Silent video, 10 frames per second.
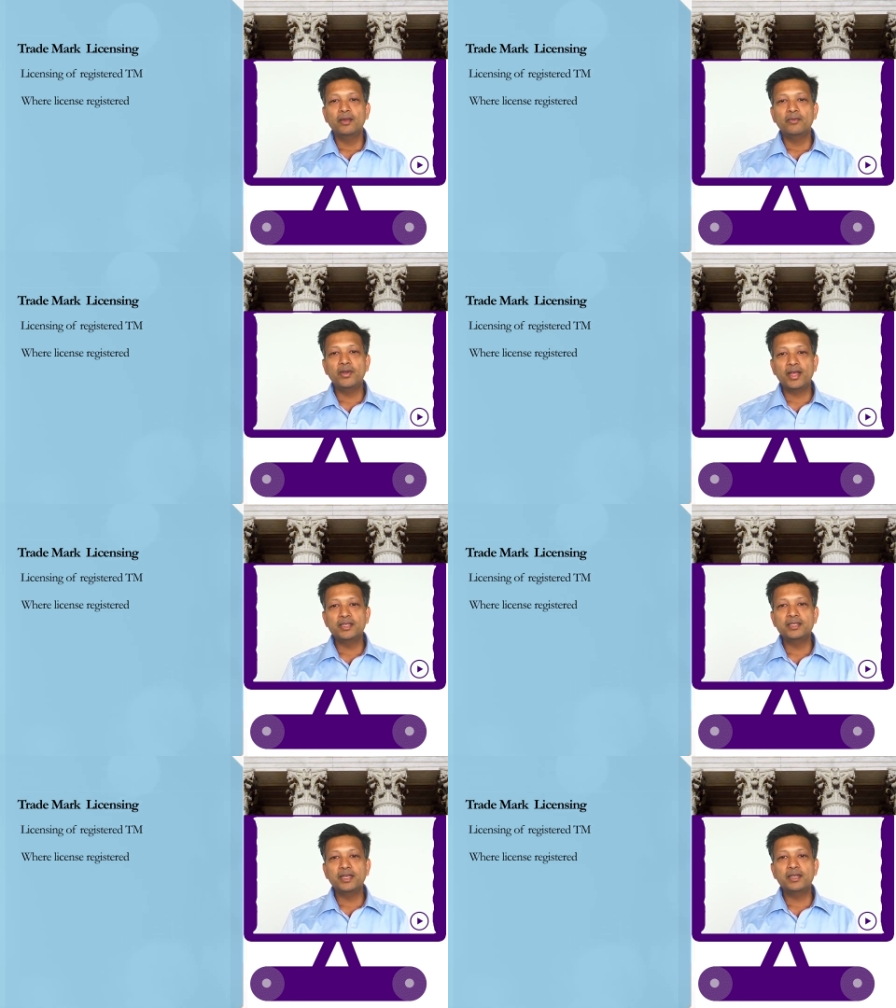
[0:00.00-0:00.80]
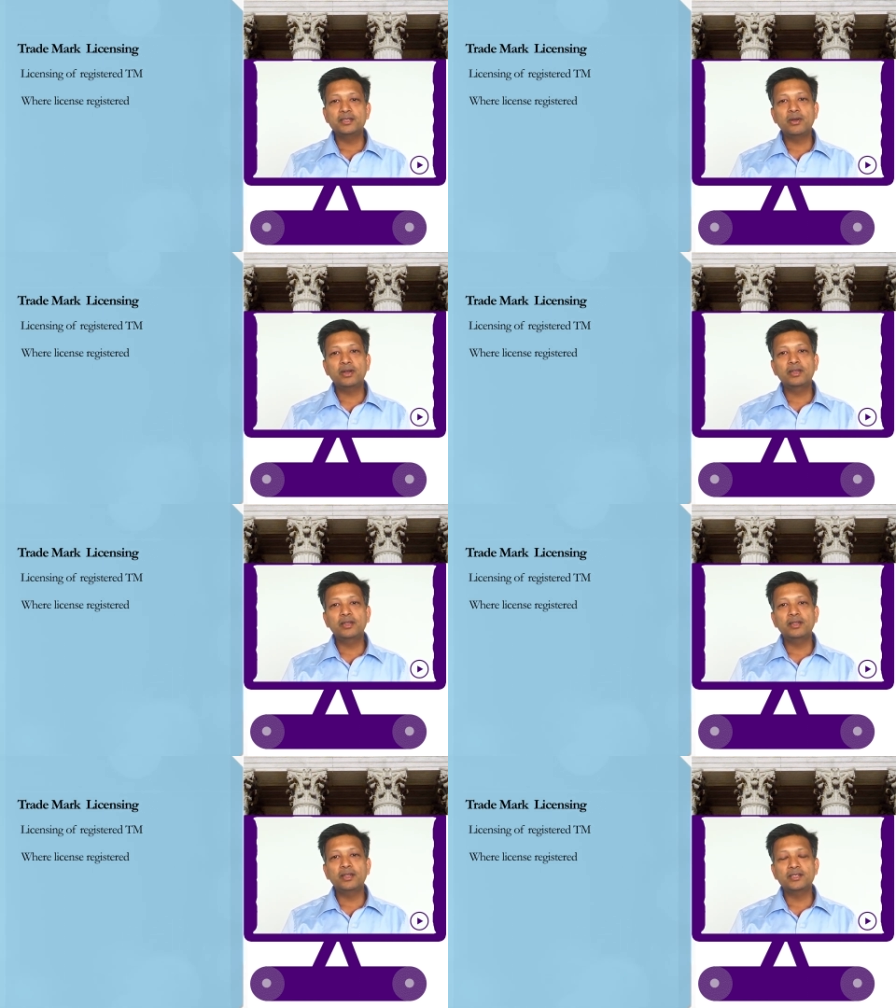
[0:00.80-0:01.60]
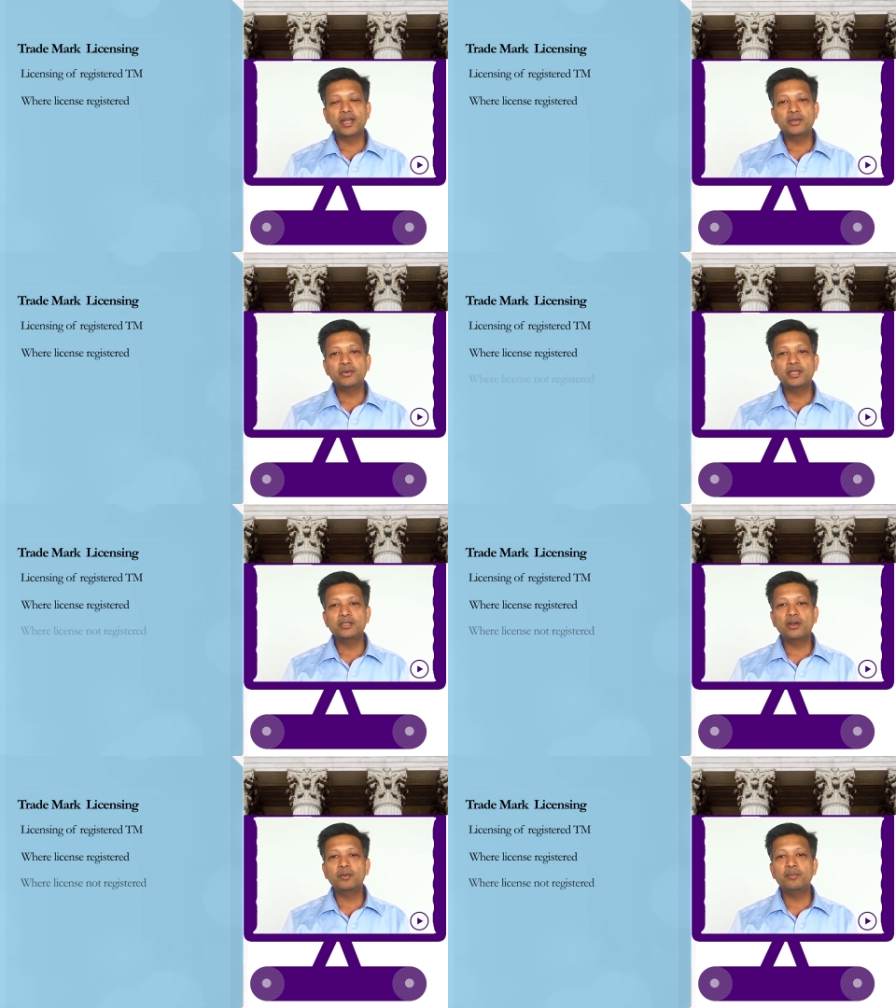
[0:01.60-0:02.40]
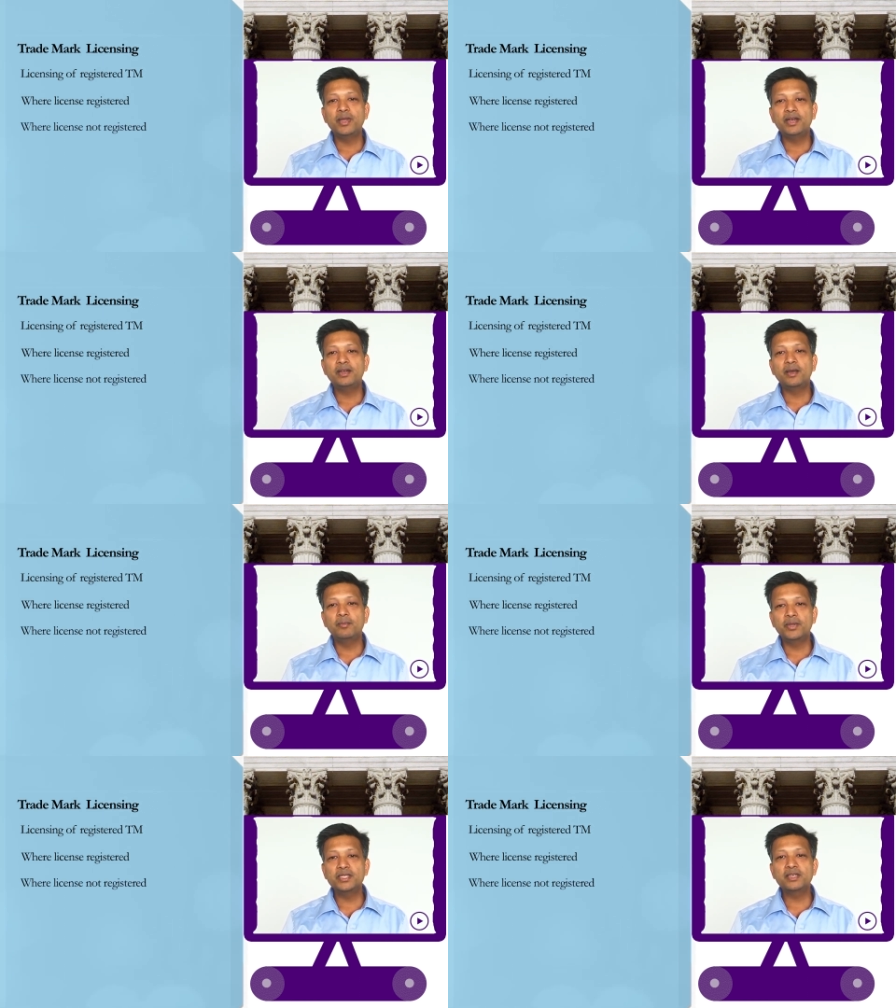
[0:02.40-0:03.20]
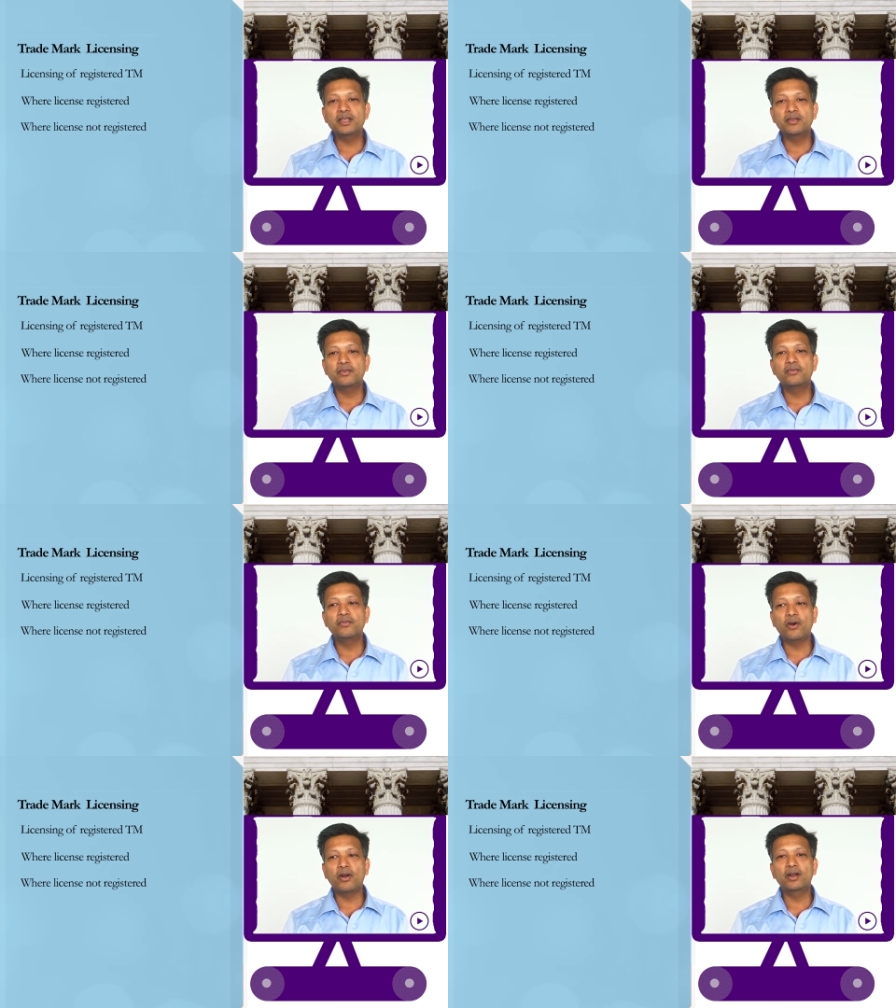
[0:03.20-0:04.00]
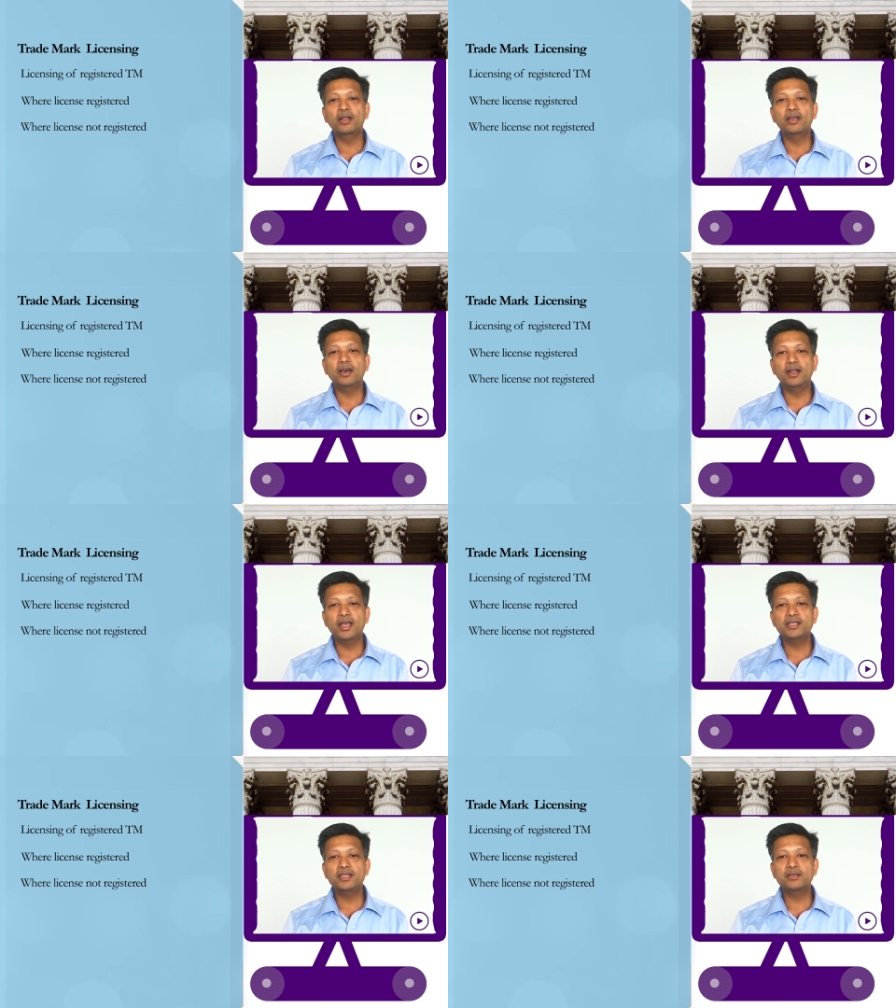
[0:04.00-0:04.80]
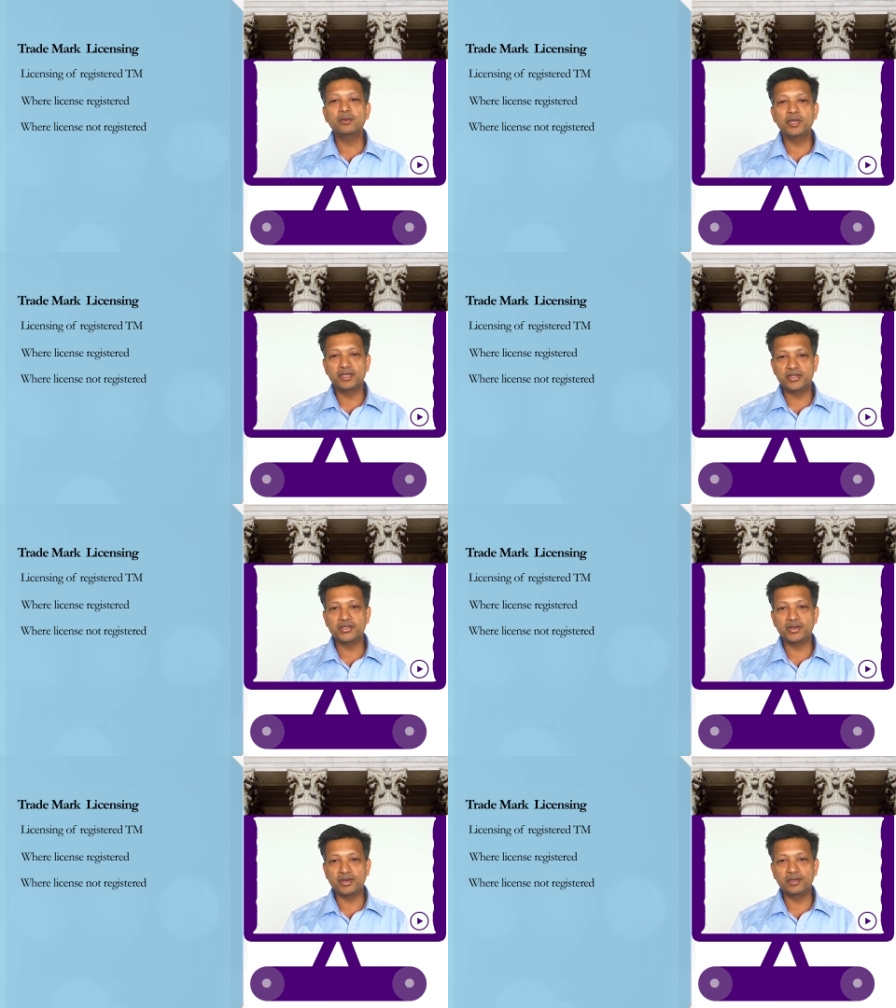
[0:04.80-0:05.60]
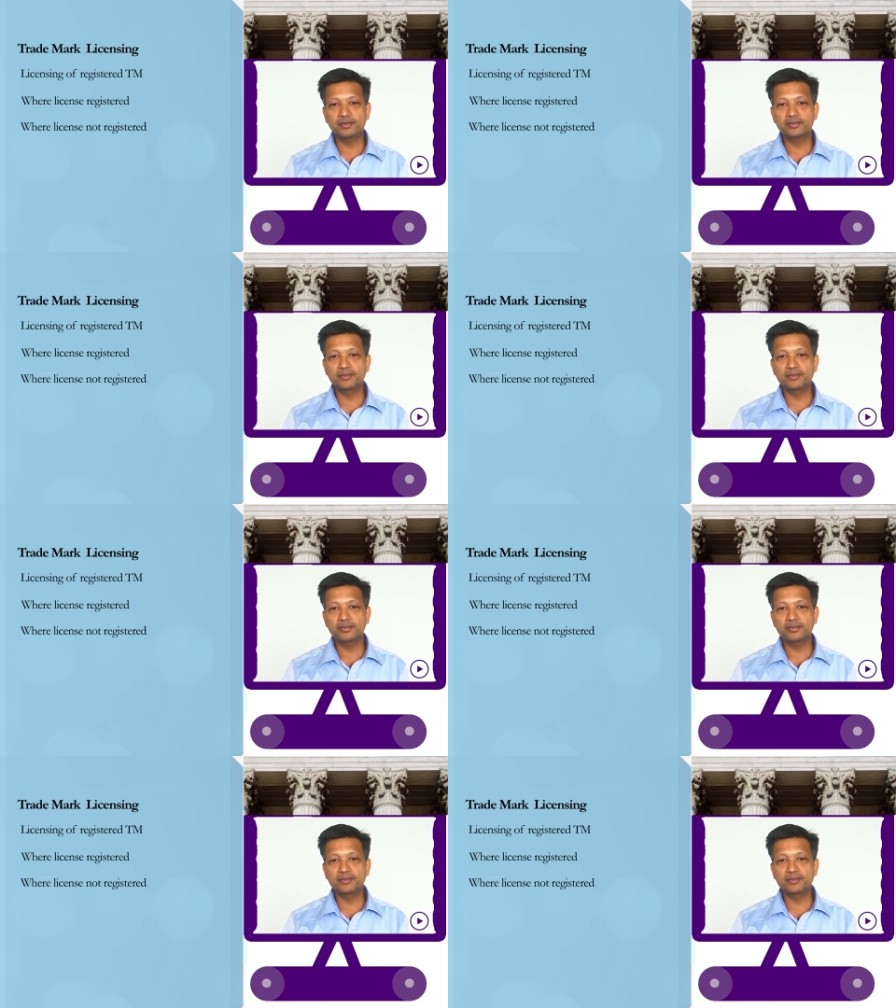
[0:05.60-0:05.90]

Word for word: Whereas, it is not the statute has not made it compulsory for a license to be registered.